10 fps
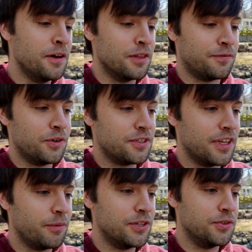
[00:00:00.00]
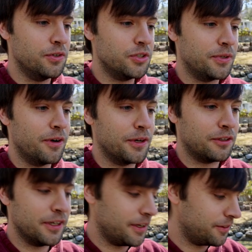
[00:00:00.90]
The first thing we do is we go to
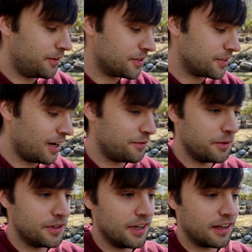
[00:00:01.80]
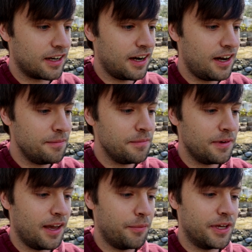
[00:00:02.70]
clickandlearnsoftware.com
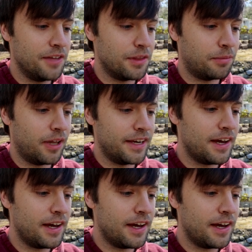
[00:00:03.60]
and we hit the Play